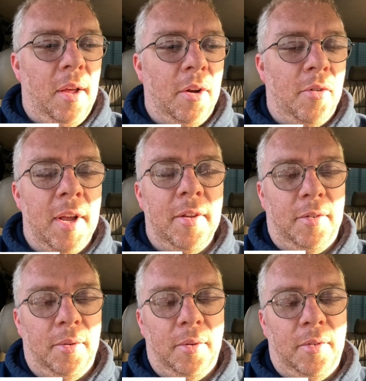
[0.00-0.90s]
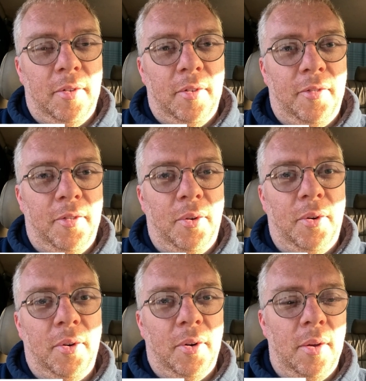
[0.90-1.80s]
a great source
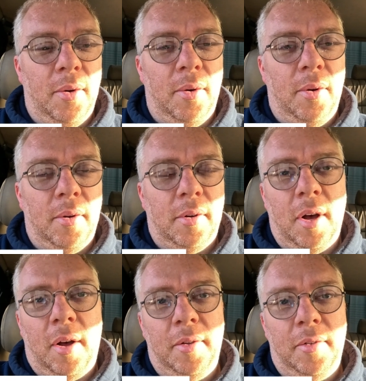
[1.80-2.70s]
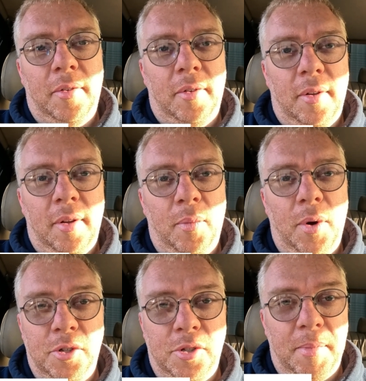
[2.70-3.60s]
for your car's
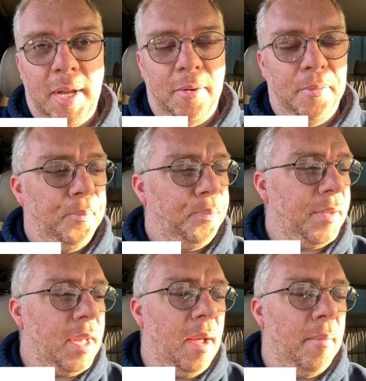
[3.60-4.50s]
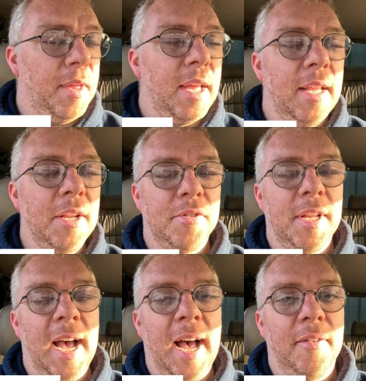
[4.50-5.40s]
workshop manual. They
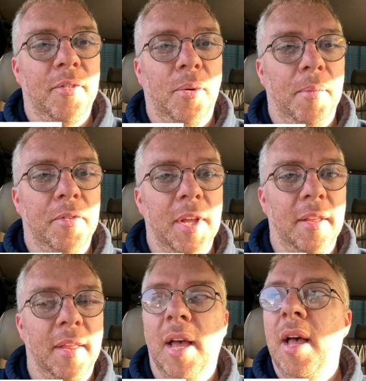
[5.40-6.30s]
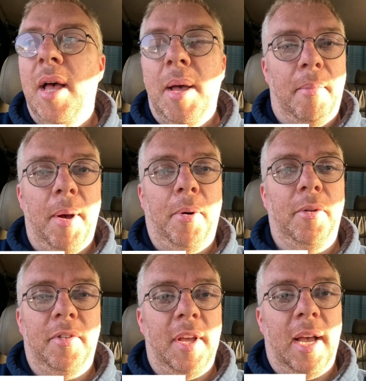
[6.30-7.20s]
literally have almost anything. My
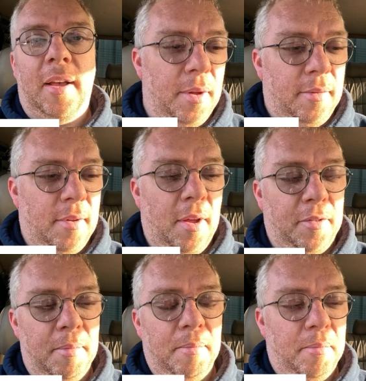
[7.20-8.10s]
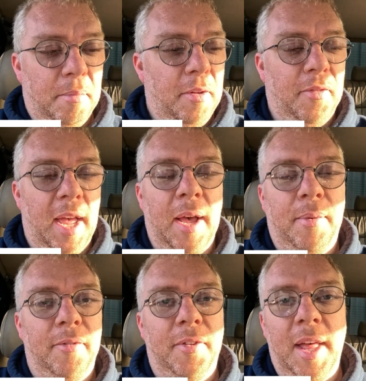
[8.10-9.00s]
Pontiac, I asked them if they
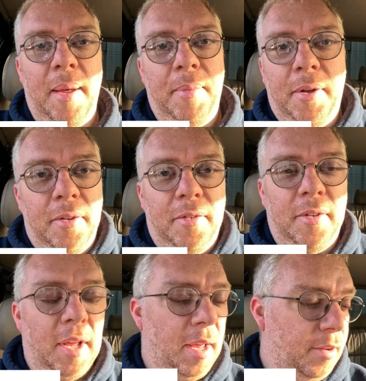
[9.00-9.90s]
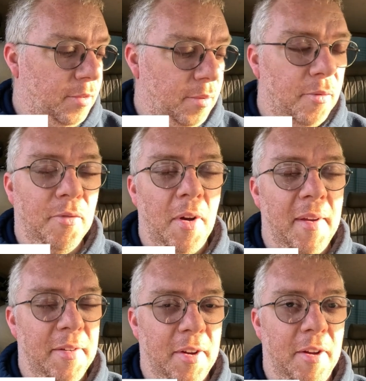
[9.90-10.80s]
had one for that because it's a
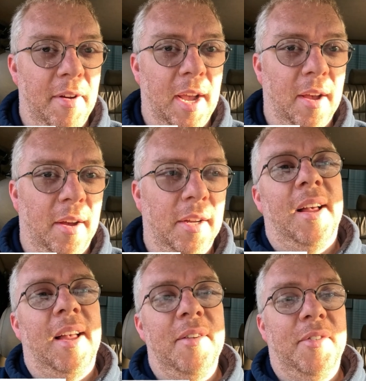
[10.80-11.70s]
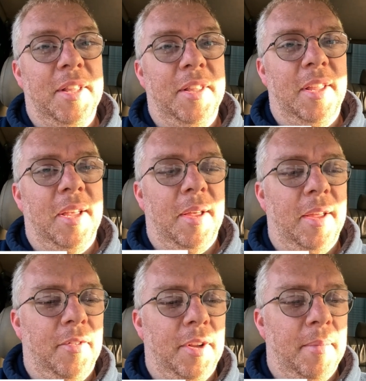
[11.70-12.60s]
very, very rare car, even
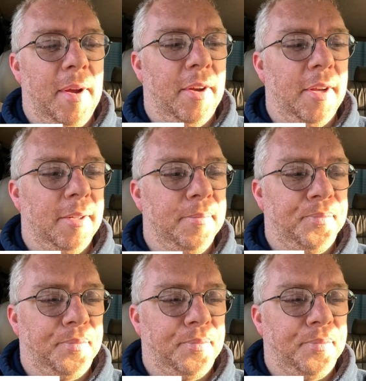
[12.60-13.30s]
in America.